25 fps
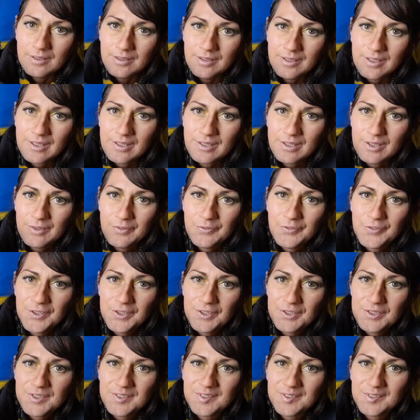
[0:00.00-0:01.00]
Now, if
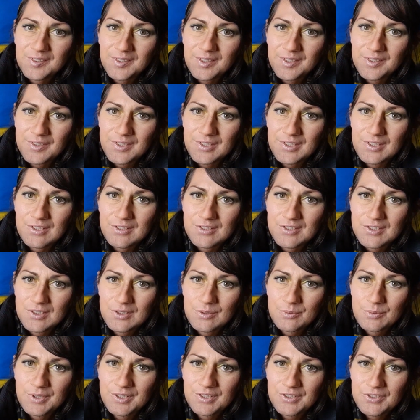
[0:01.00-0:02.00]
you decide that you
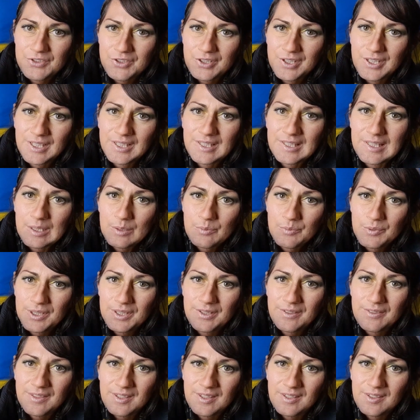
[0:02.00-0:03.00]
do want to try and get
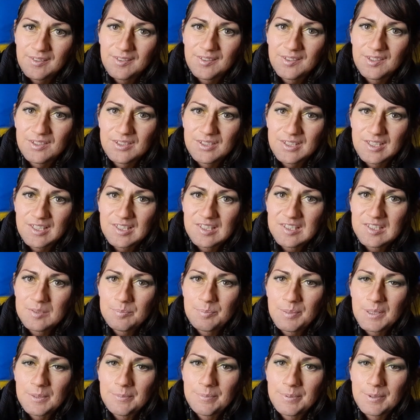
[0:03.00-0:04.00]
one of these, you need to
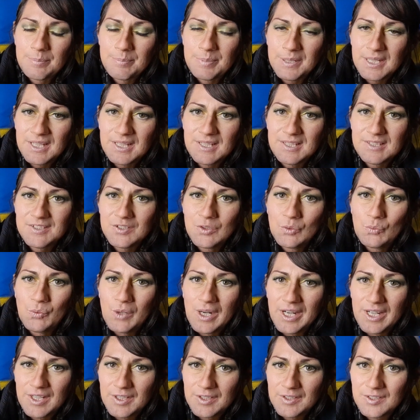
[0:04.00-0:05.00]
be prepared to
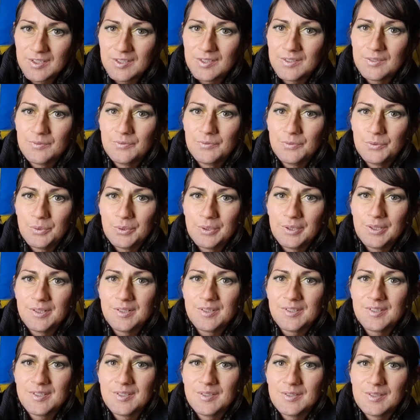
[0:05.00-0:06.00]
wait for
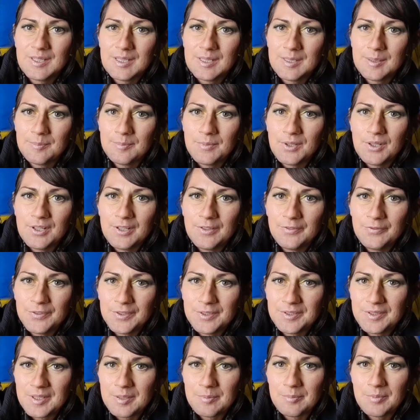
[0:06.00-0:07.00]
it. I
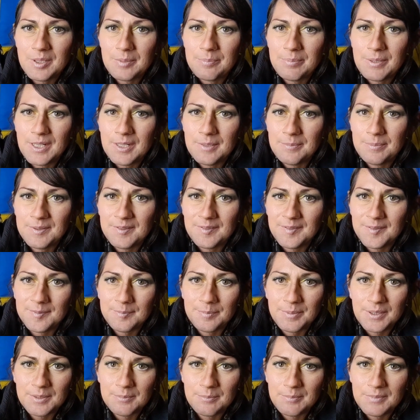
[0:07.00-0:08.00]
filled out my papers
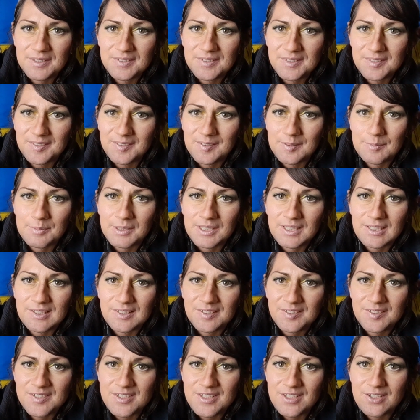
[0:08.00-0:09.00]
about mid-December
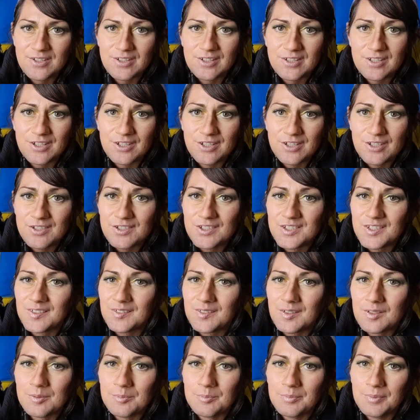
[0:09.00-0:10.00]
last year, and I only
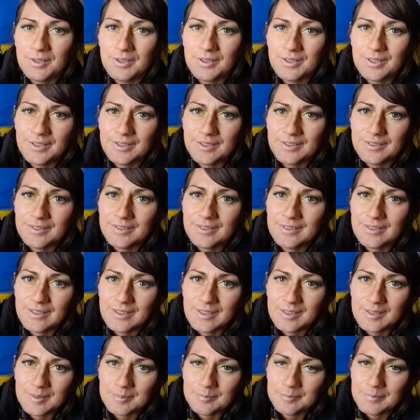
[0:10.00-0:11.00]
just got mine
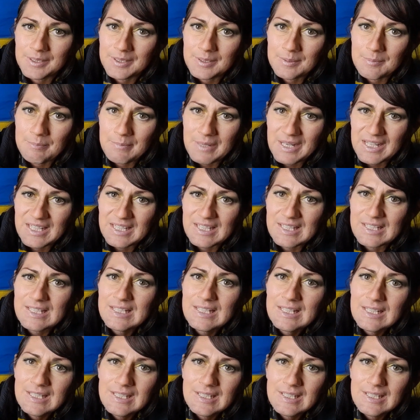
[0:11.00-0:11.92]
in May.